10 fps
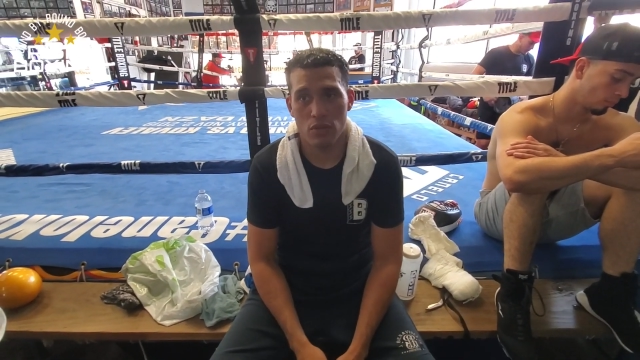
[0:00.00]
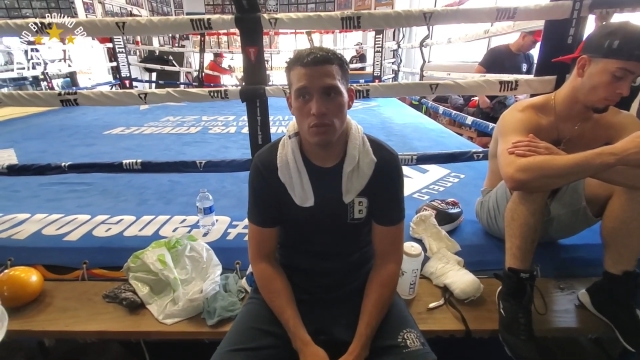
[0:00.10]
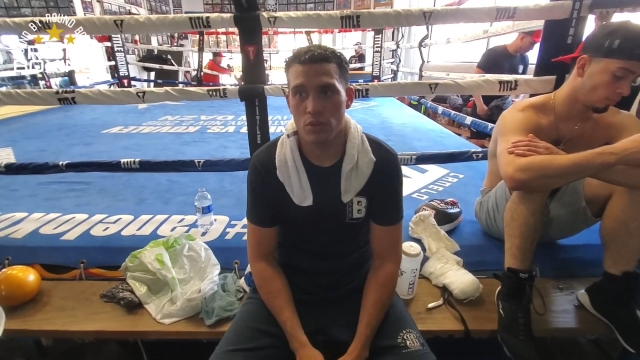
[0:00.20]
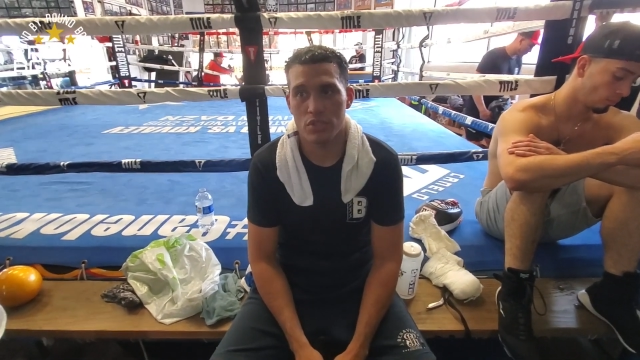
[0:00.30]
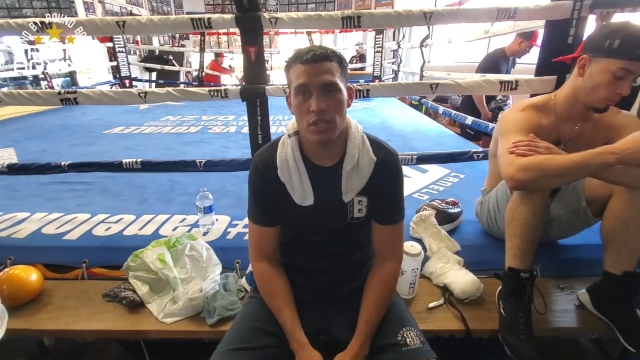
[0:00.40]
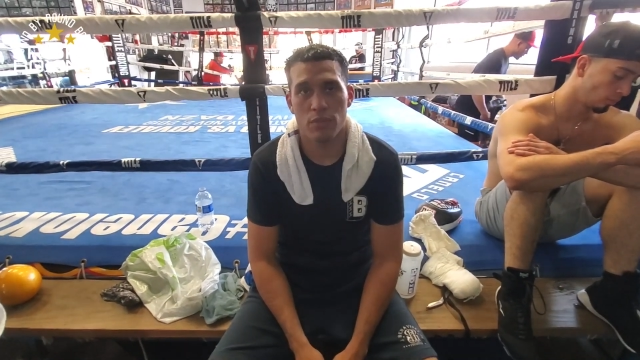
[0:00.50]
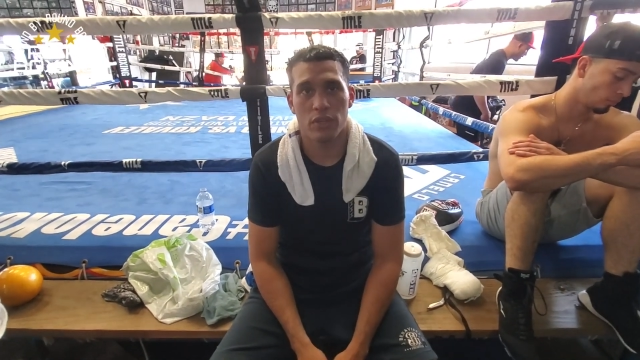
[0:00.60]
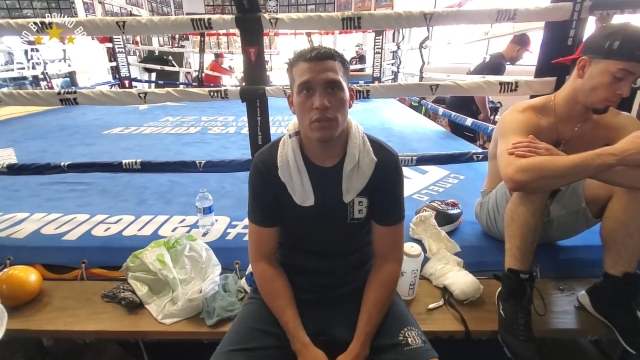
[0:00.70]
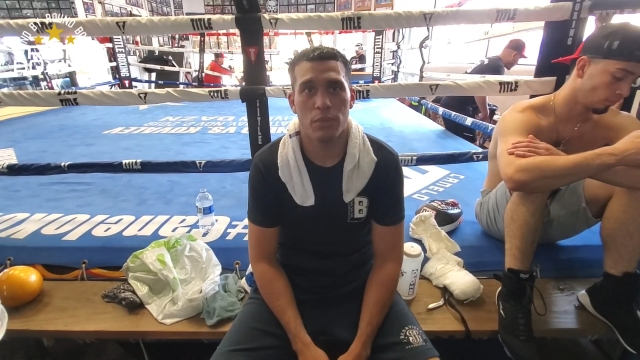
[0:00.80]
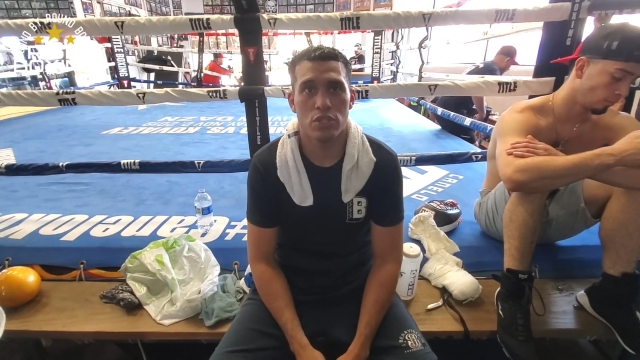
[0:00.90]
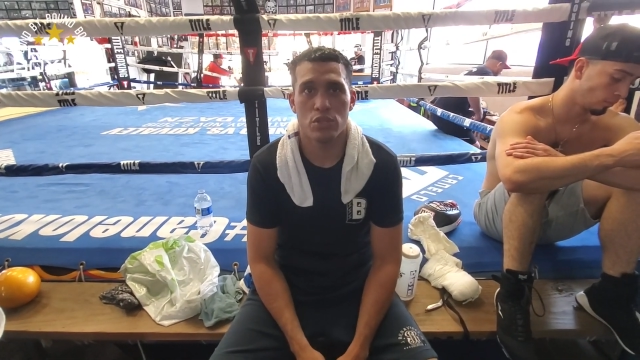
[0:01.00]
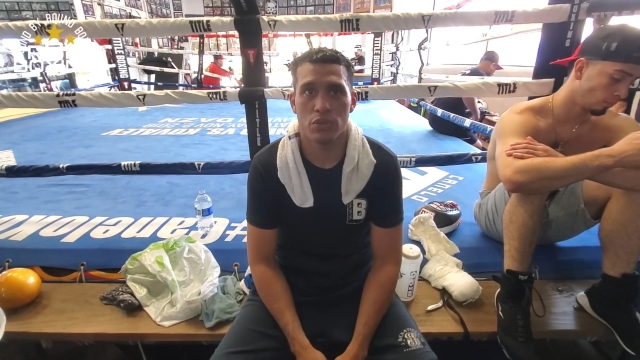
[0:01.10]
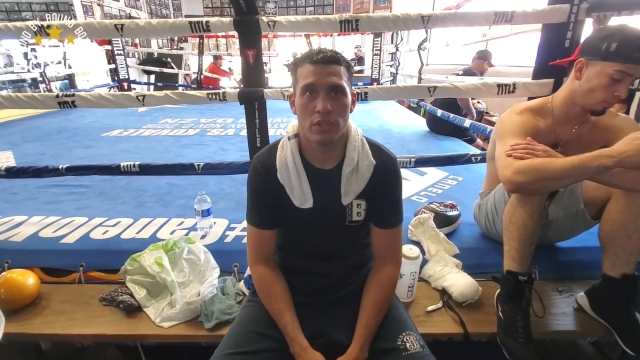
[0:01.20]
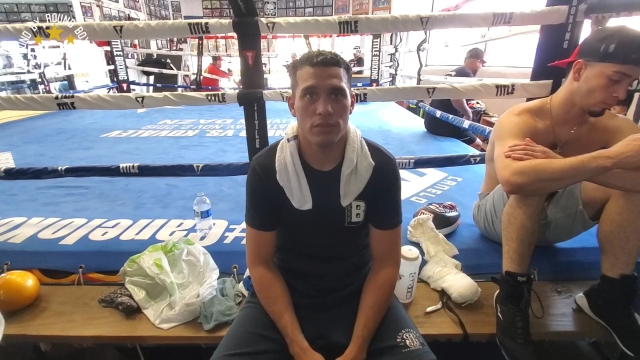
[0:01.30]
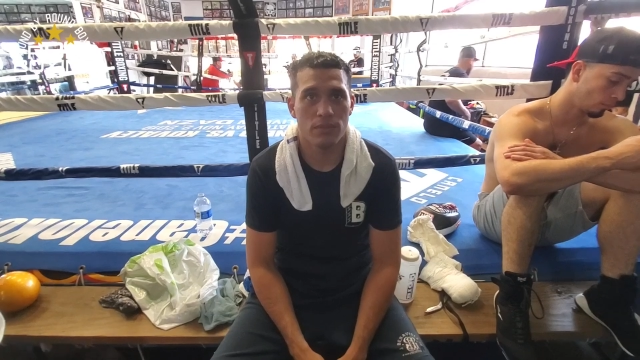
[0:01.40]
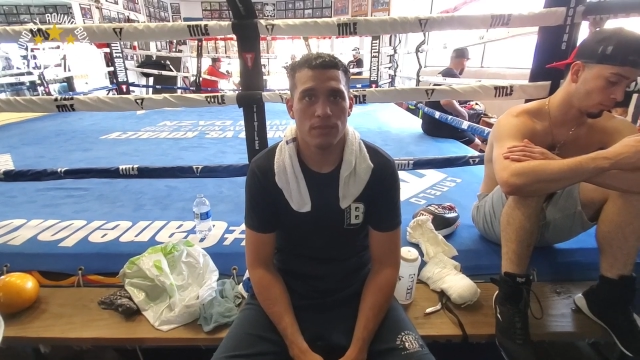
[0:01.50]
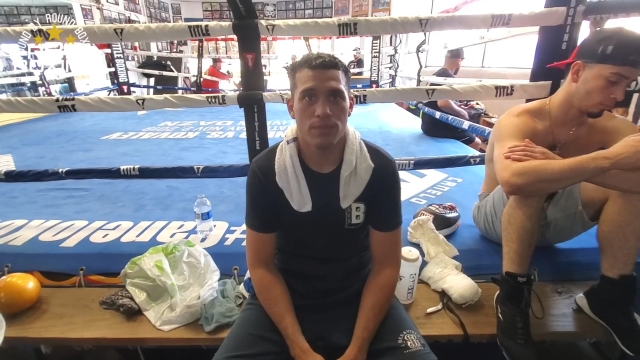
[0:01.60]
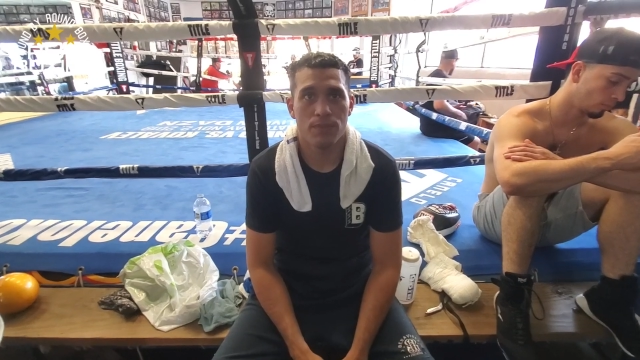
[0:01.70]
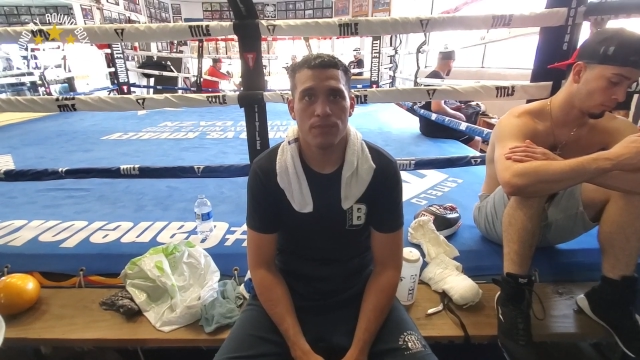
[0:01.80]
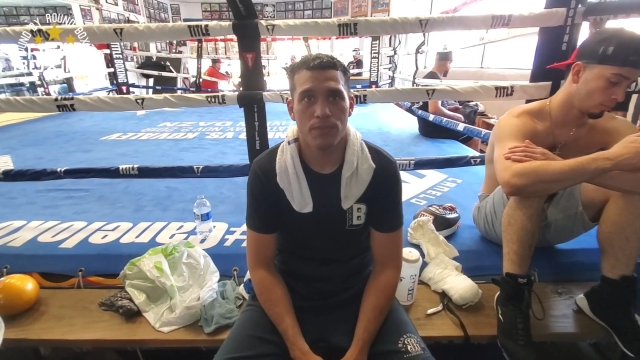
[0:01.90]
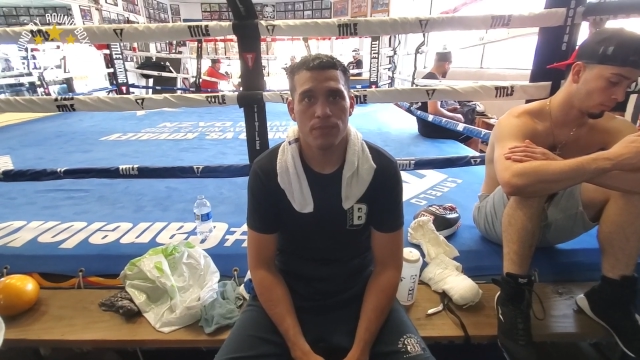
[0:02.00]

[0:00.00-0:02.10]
So it's definitely going to be a shootout.